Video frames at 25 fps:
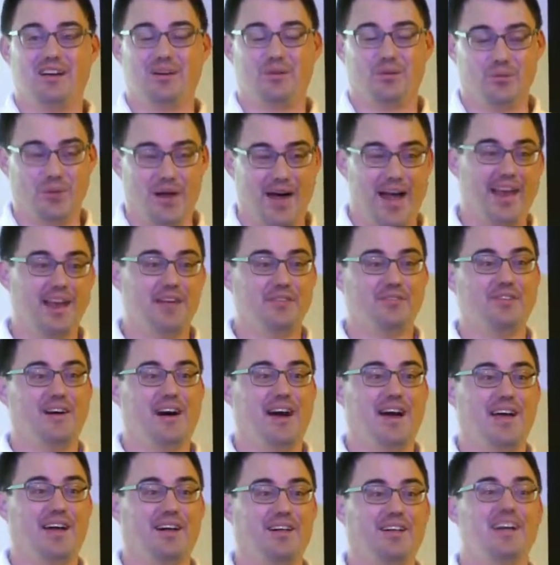write a
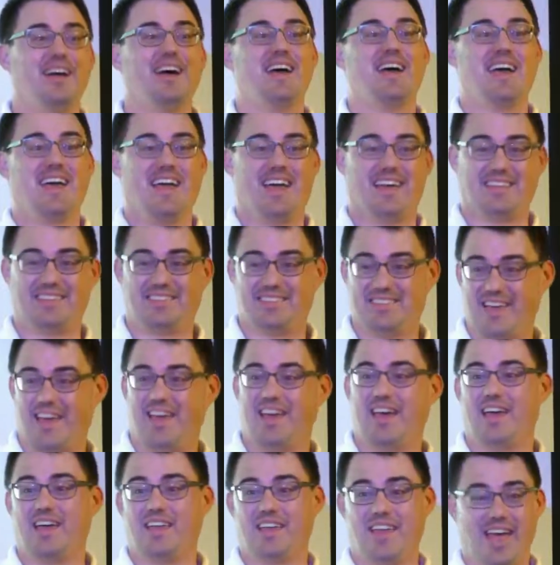file, and
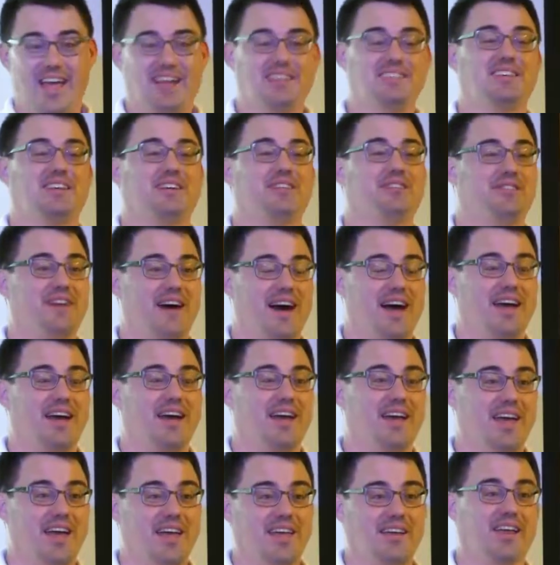exit a file,
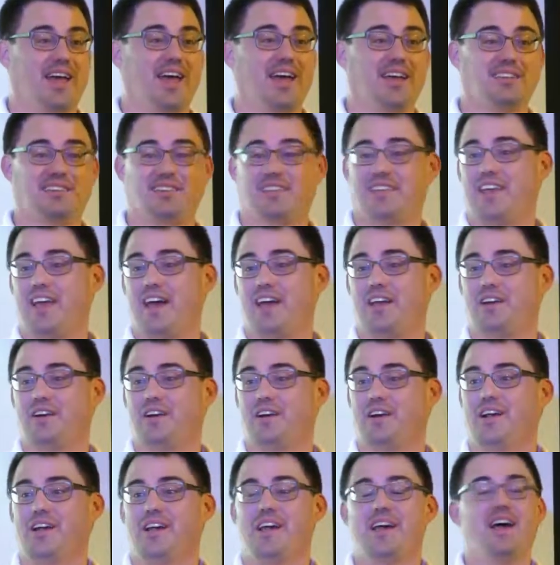exit the
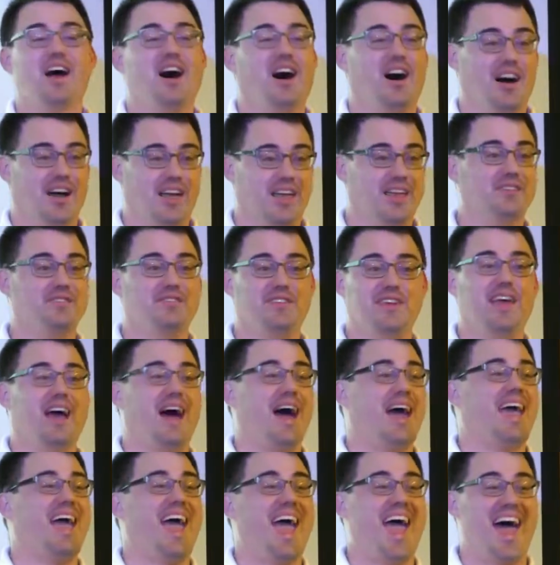editor in
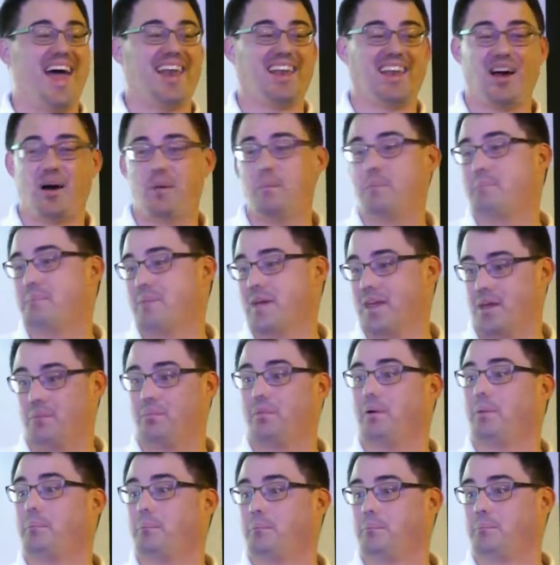VI at a
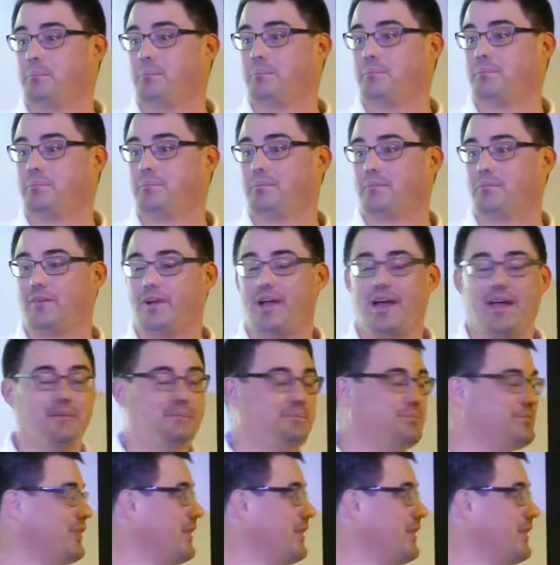minimum, right?